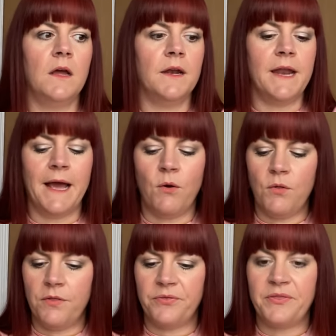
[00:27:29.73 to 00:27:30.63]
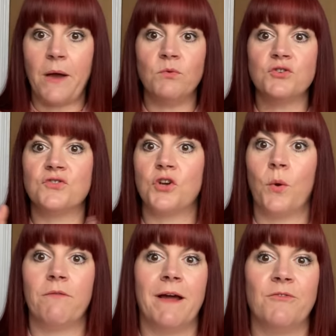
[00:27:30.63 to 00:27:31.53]
Now, that was just a
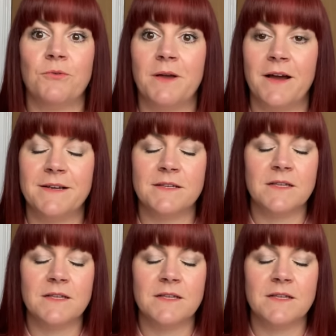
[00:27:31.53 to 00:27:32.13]
quick roundup, guys.